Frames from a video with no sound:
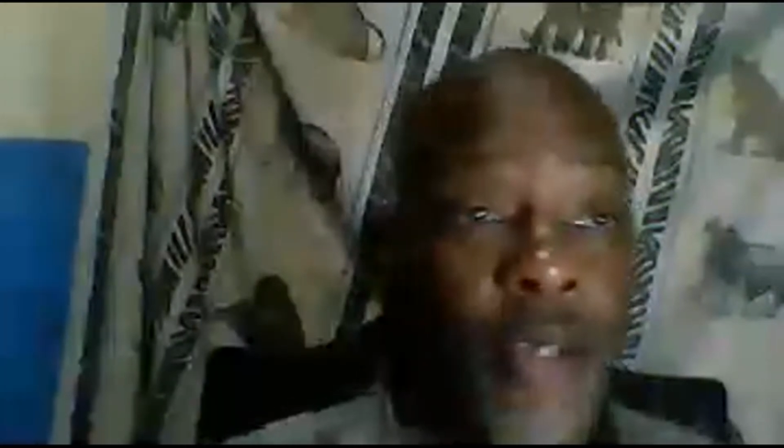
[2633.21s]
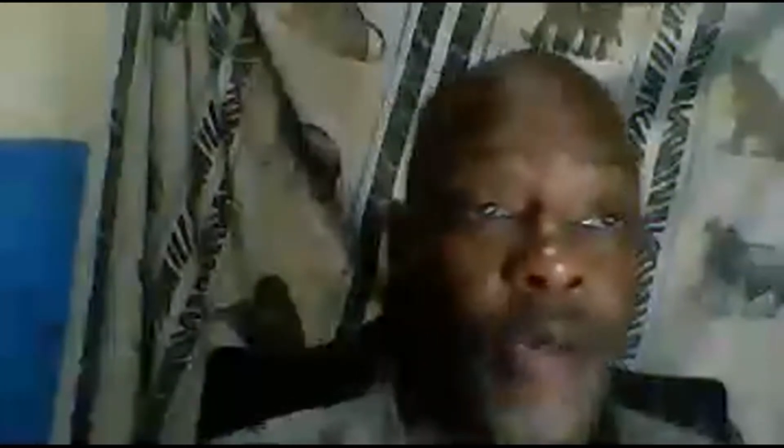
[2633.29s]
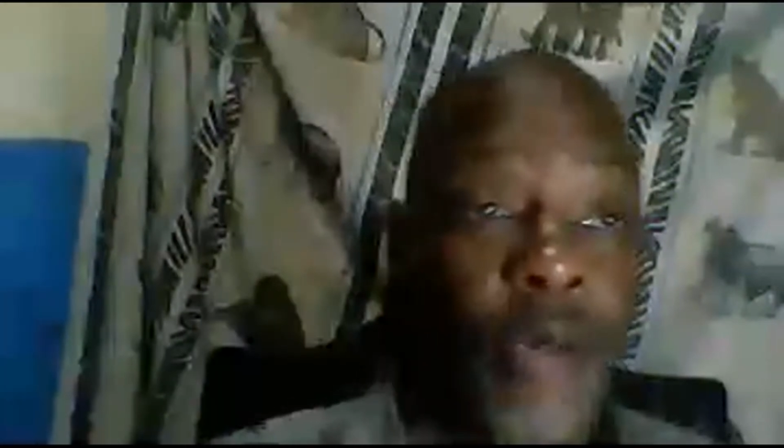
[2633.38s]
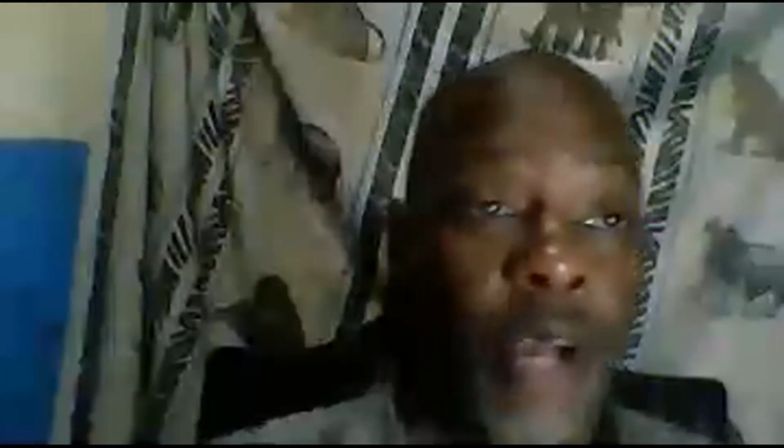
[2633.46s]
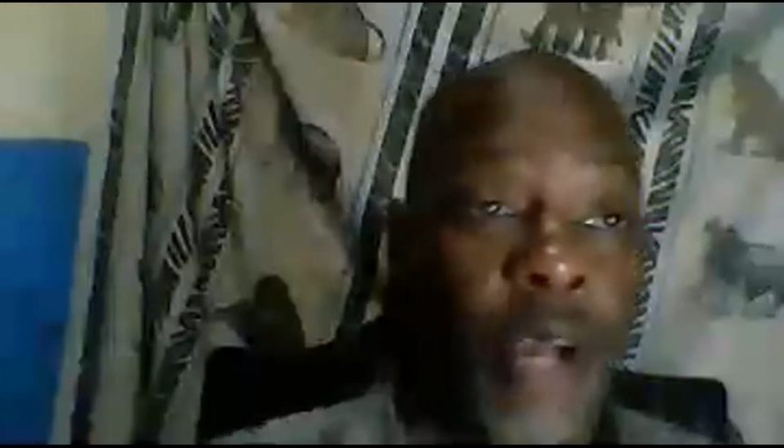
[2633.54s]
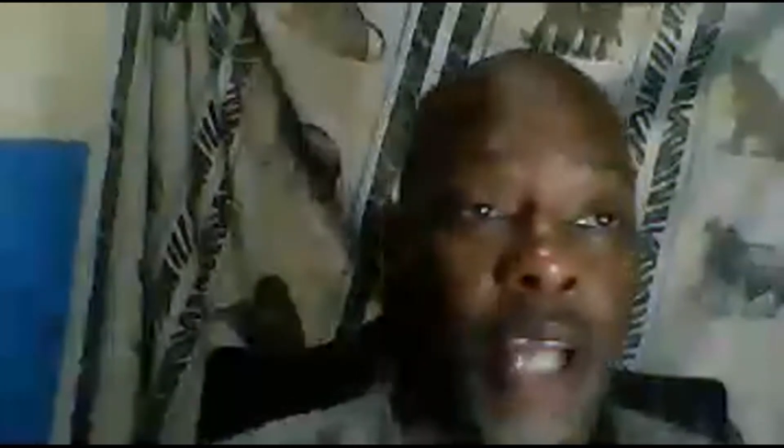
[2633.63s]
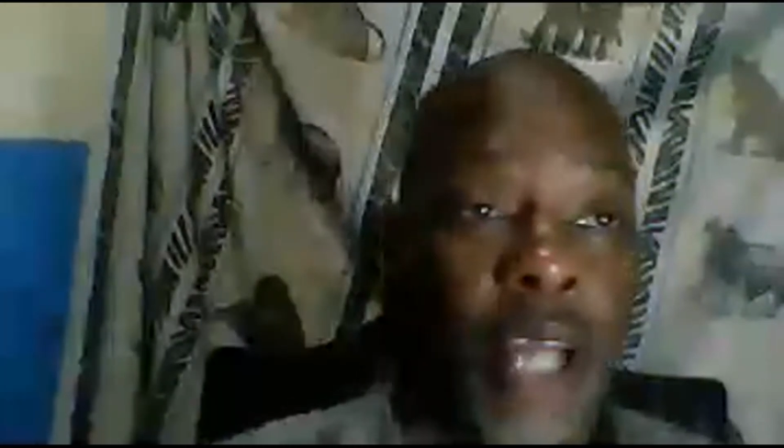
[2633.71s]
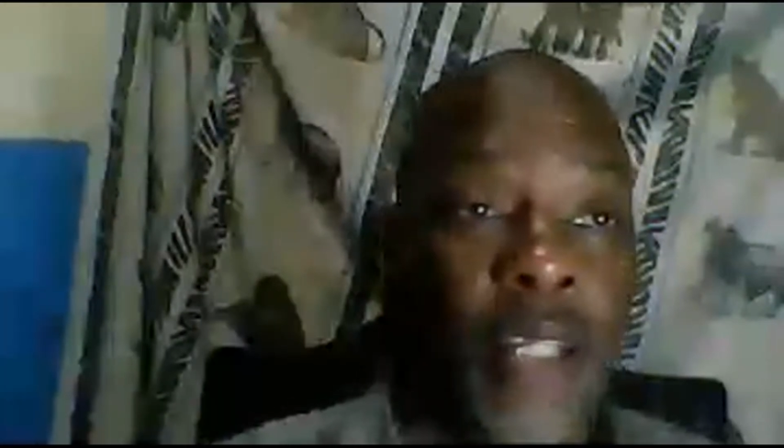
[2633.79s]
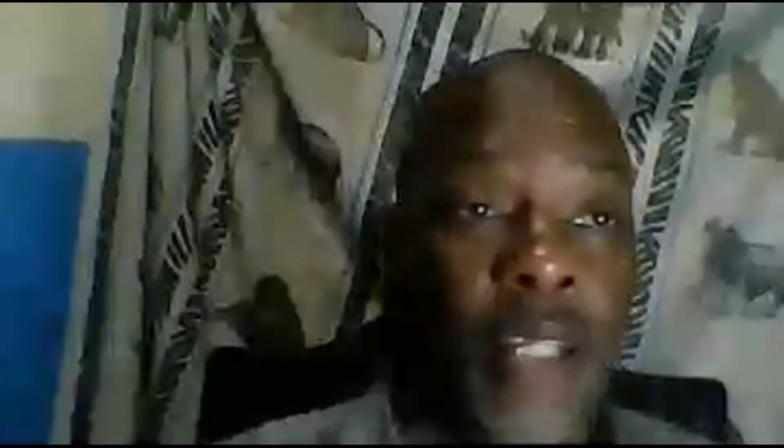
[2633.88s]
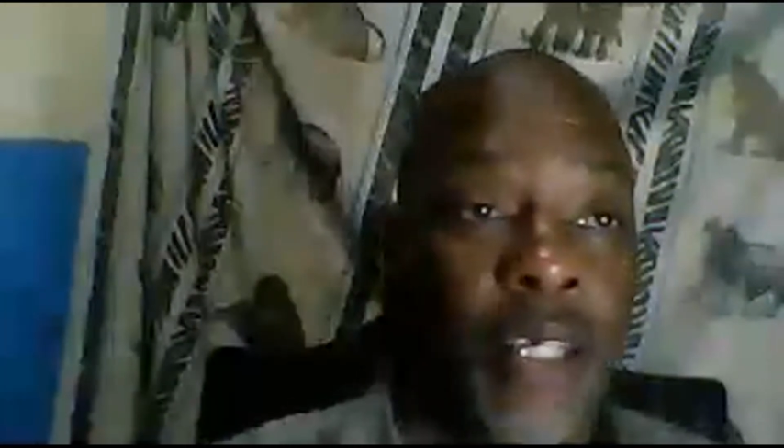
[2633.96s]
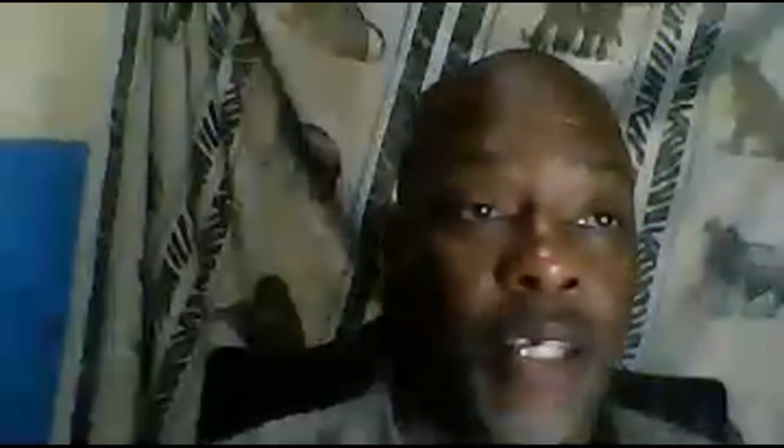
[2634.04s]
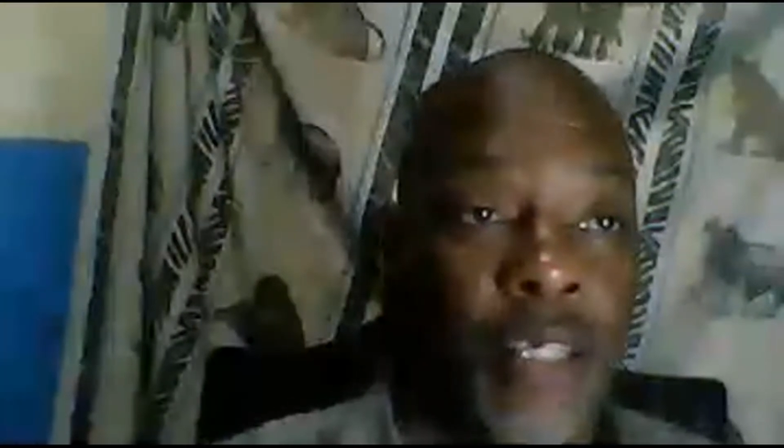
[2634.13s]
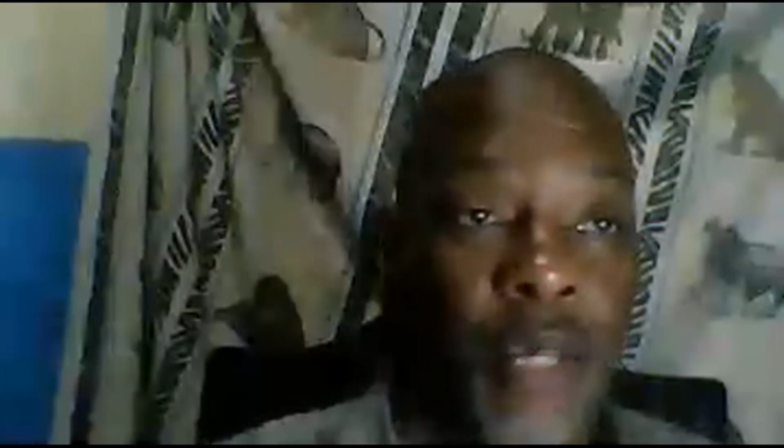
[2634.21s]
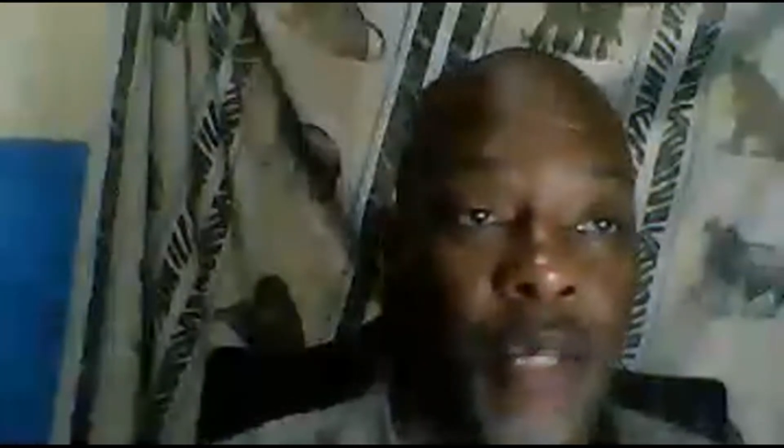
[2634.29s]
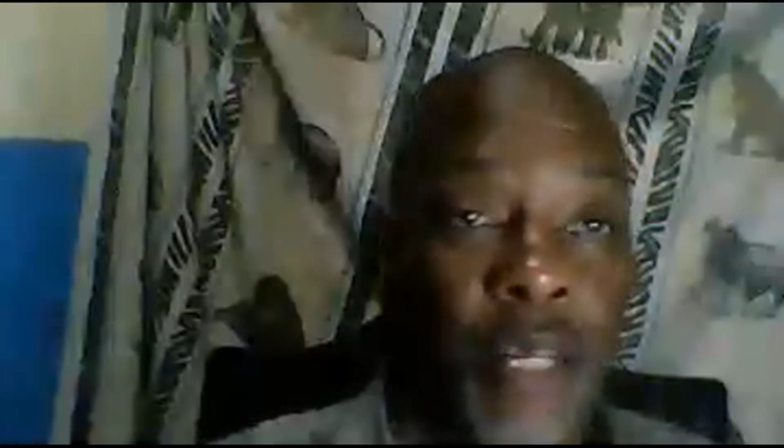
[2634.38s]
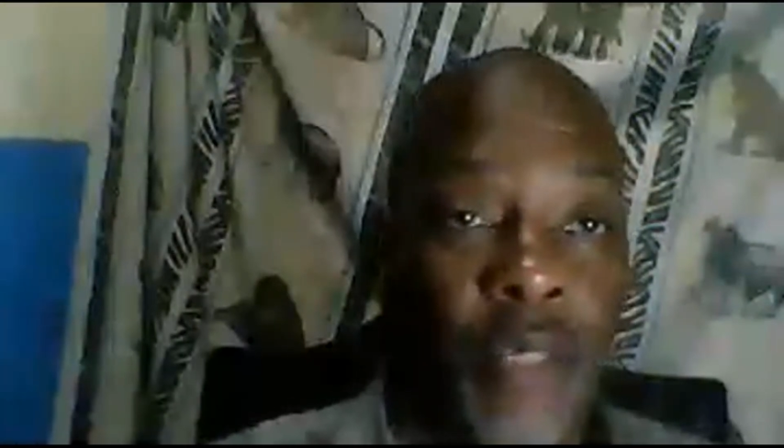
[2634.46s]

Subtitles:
can do all kind of things, man.